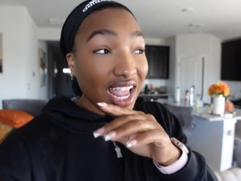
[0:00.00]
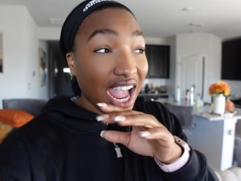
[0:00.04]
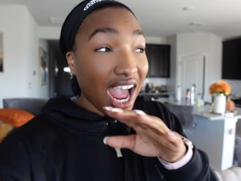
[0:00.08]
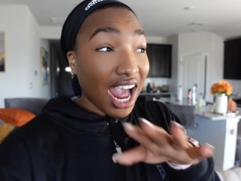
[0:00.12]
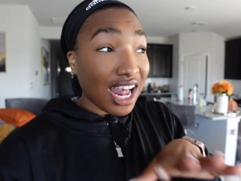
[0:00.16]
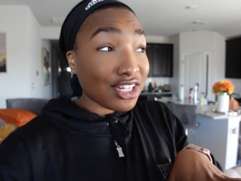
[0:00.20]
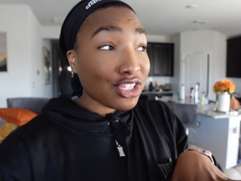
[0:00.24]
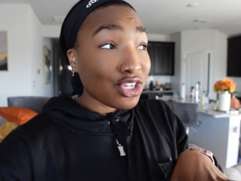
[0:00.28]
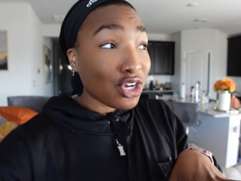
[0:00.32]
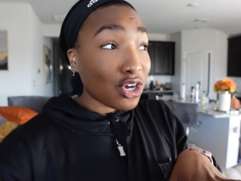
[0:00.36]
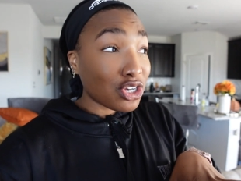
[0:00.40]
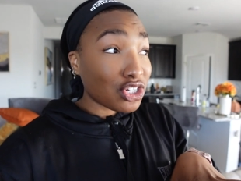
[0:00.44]

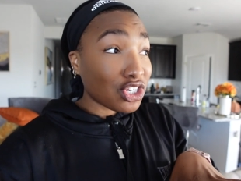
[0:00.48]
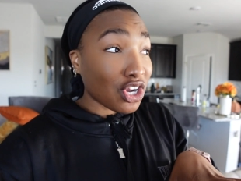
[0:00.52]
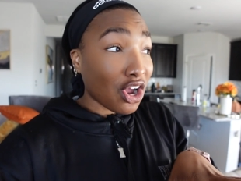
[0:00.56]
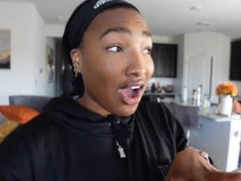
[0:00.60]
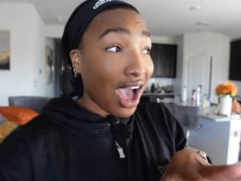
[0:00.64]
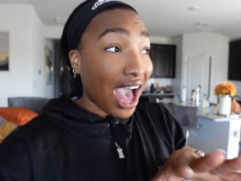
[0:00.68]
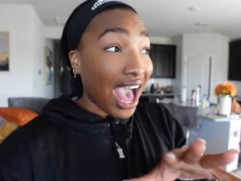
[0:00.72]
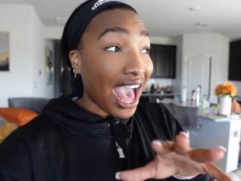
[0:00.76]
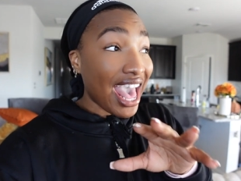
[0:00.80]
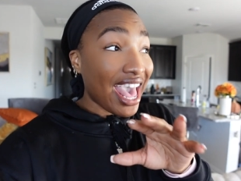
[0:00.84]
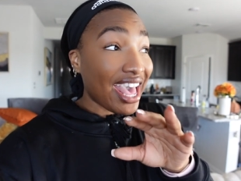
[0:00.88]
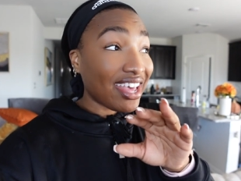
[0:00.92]
I told y'all
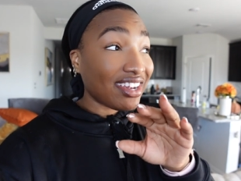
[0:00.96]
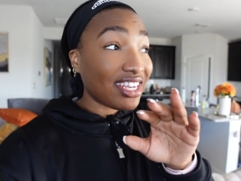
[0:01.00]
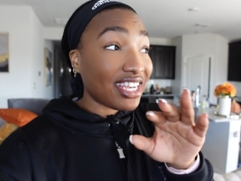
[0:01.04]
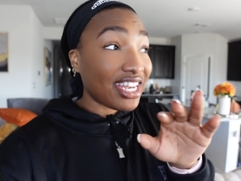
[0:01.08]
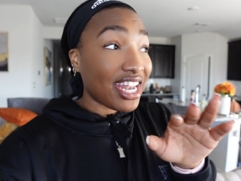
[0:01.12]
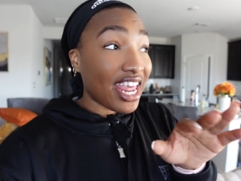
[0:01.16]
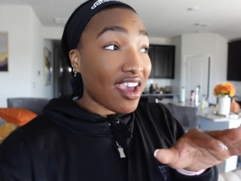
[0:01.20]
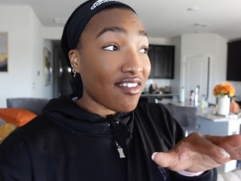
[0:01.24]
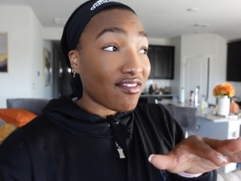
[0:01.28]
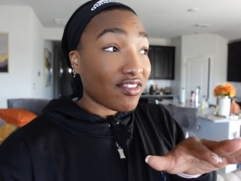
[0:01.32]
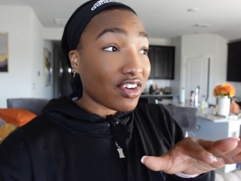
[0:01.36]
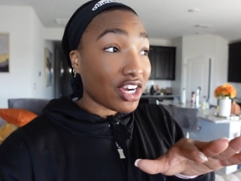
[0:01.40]
I had
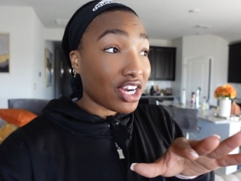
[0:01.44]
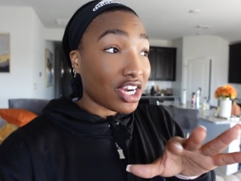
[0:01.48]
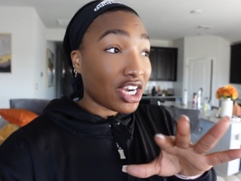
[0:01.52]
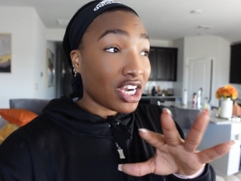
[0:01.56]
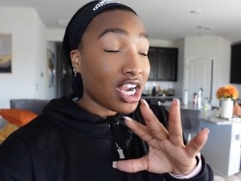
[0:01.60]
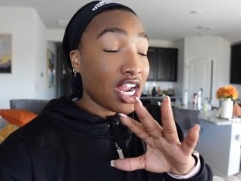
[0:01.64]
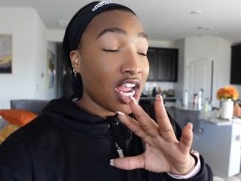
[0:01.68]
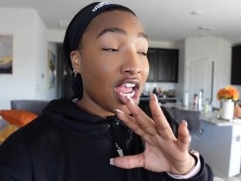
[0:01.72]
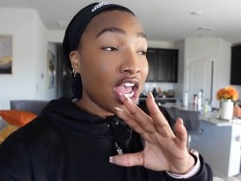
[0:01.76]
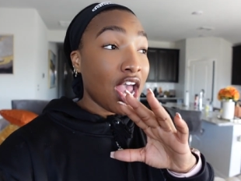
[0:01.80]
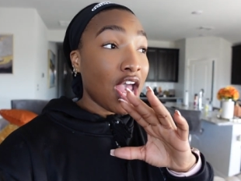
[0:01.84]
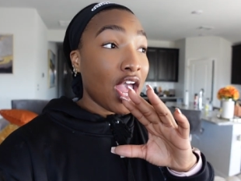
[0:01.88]

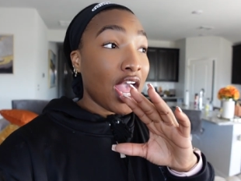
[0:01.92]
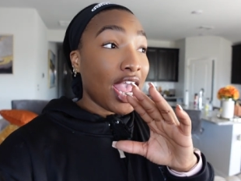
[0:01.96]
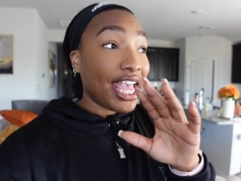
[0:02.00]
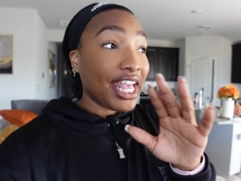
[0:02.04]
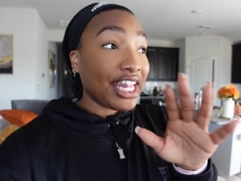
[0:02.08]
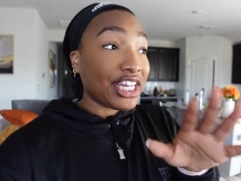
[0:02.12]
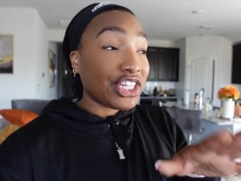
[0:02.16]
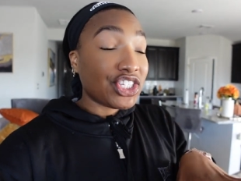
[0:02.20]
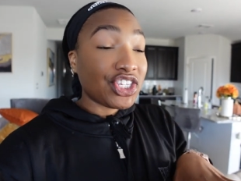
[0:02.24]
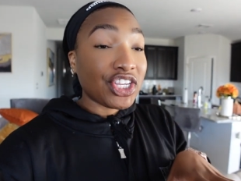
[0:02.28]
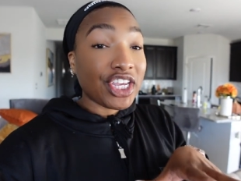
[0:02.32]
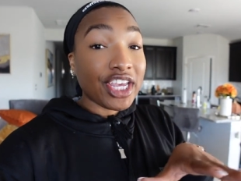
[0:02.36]
never
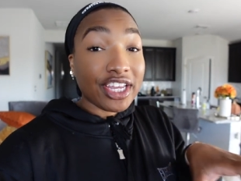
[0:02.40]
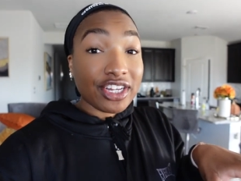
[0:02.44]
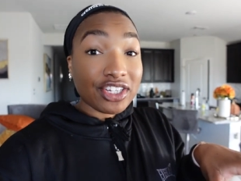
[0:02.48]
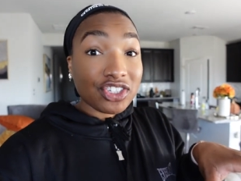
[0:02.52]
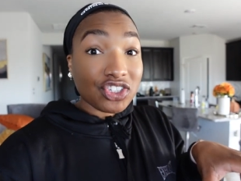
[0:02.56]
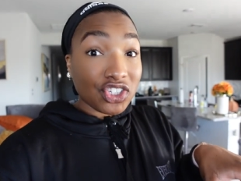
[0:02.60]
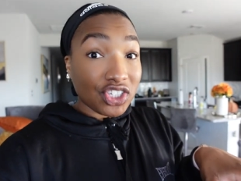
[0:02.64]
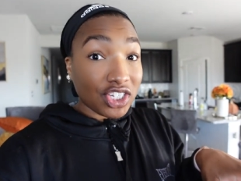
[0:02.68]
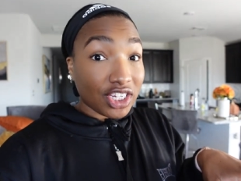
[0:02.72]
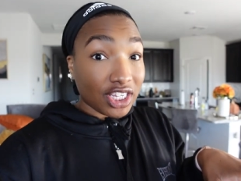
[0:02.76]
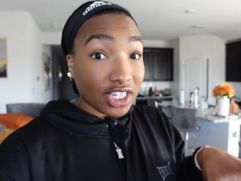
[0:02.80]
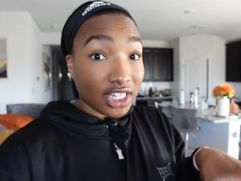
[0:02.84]

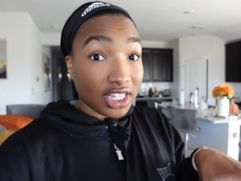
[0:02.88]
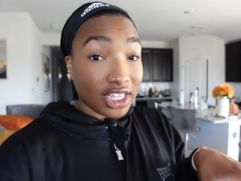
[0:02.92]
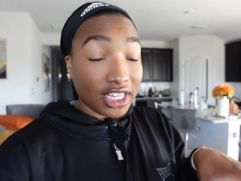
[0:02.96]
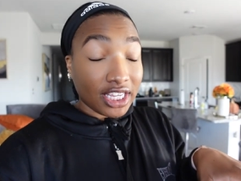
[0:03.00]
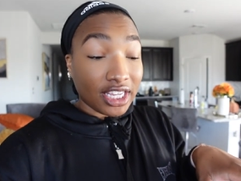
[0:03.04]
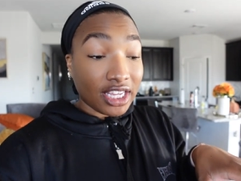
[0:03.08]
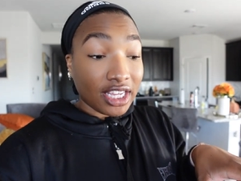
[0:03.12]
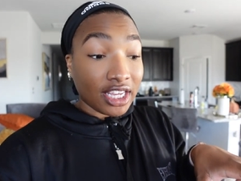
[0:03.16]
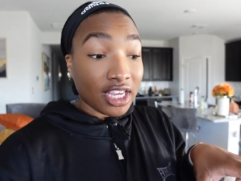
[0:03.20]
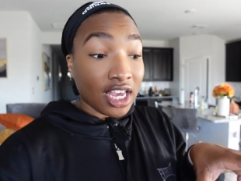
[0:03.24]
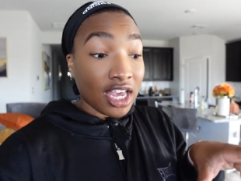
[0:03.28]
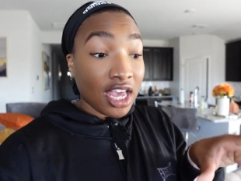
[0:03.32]

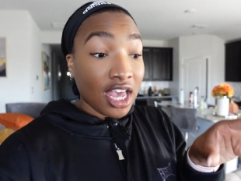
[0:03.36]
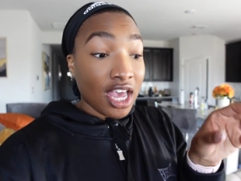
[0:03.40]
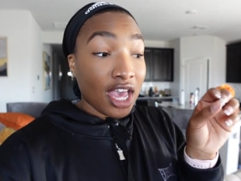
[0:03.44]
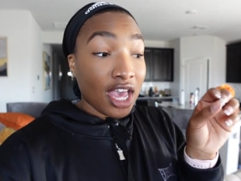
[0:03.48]
intentionally